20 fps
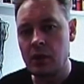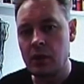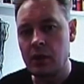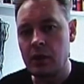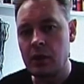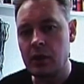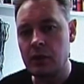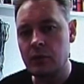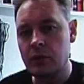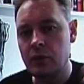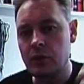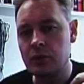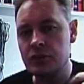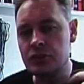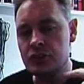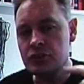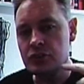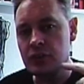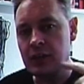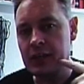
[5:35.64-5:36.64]
Now,
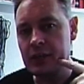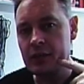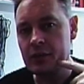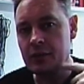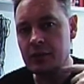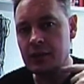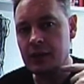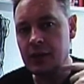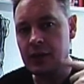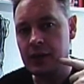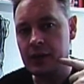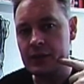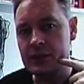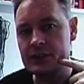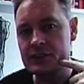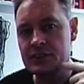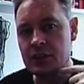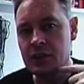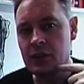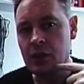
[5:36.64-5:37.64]
concentrating on the
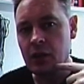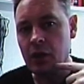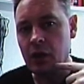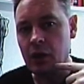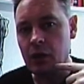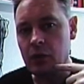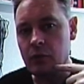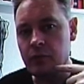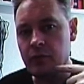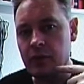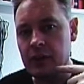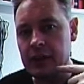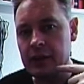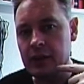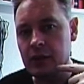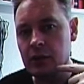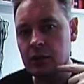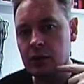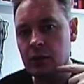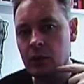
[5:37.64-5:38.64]
case of a
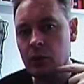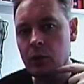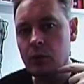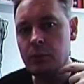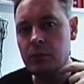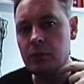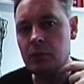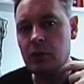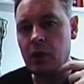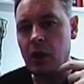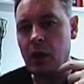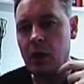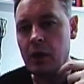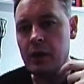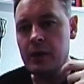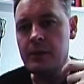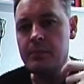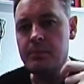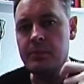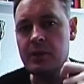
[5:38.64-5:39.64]
global
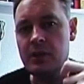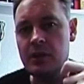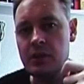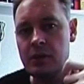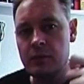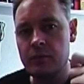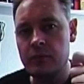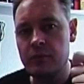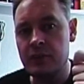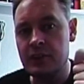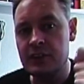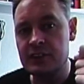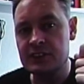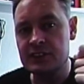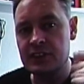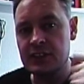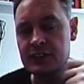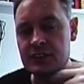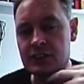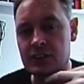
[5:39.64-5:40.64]

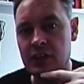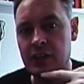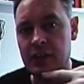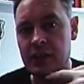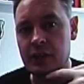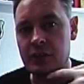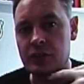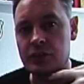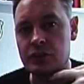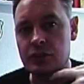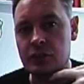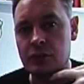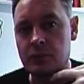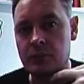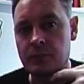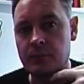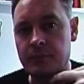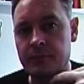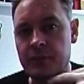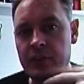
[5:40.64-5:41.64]
IPv6 connection,
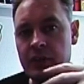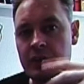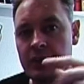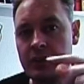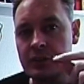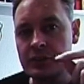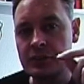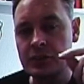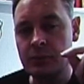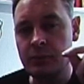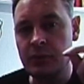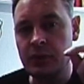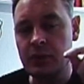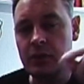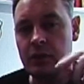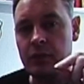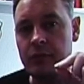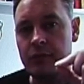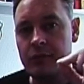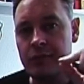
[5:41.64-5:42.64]
there's something
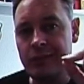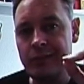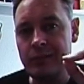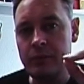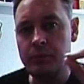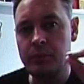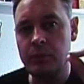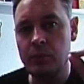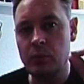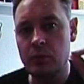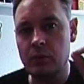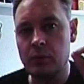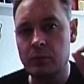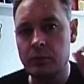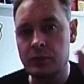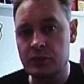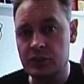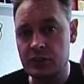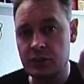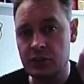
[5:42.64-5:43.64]
very important
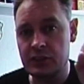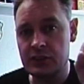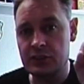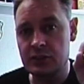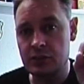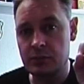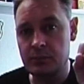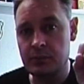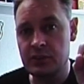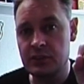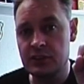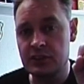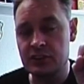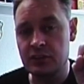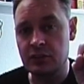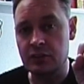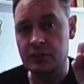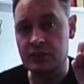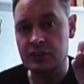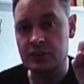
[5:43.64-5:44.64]
which needs to be
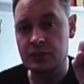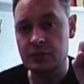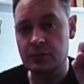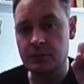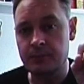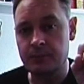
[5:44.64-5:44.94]
discussed.